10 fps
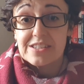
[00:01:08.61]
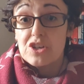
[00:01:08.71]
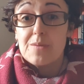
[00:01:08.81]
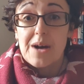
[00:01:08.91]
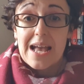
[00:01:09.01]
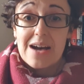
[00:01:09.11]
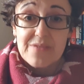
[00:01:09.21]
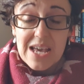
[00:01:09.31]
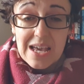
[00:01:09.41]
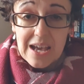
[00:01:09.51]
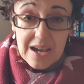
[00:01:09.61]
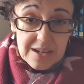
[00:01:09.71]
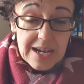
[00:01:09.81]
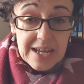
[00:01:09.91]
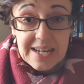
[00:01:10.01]
So you might have
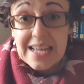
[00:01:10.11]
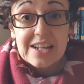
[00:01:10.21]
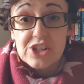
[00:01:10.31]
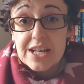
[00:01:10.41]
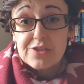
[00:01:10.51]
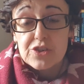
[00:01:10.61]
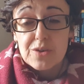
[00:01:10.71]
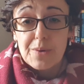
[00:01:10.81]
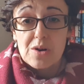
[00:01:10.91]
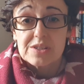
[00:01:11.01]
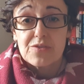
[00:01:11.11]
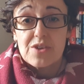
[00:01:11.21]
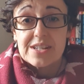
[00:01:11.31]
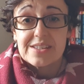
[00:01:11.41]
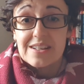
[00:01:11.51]
an English literature box, for
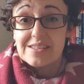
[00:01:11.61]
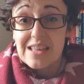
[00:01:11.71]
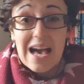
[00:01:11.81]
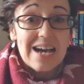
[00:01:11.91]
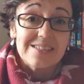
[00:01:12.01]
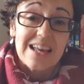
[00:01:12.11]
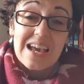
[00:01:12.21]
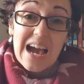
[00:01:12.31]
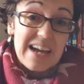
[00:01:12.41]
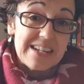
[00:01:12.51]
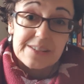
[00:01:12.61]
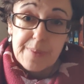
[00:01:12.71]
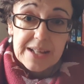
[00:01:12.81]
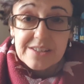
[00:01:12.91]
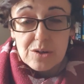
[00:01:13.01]
instance, that has an
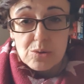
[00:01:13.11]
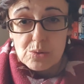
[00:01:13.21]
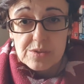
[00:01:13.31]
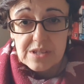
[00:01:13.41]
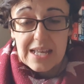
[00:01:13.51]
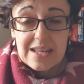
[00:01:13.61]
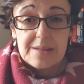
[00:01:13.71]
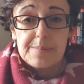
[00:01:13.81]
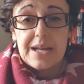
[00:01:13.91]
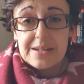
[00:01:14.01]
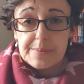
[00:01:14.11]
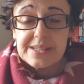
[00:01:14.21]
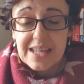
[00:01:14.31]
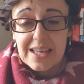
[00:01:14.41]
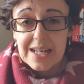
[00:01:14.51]
inspector calls in it in
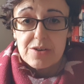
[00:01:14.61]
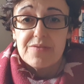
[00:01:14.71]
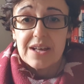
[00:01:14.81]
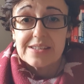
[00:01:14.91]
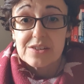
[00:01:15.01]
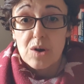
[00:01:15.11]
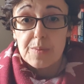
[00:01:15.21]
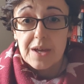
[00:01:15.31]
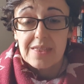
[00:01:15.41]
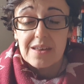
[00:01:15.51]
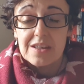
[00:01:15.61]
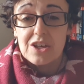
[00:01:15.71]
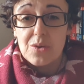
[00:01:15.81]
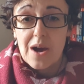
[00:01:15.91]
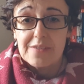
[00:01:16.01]
particular, if that's a topic that
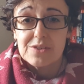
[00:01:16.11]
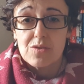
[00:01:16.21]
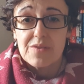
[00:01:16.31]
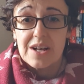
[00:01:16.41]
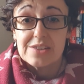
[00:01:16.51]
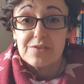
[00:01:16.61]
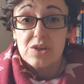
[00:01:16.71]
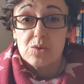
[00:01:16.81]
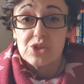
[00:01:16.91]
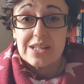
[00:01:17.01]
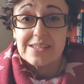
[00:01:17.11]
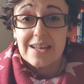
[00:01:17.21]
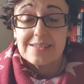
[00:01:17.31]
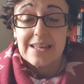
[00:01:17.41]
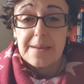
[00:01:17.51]
you have to revise for your
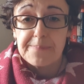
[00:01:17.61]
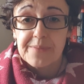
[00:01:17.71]
GCSE.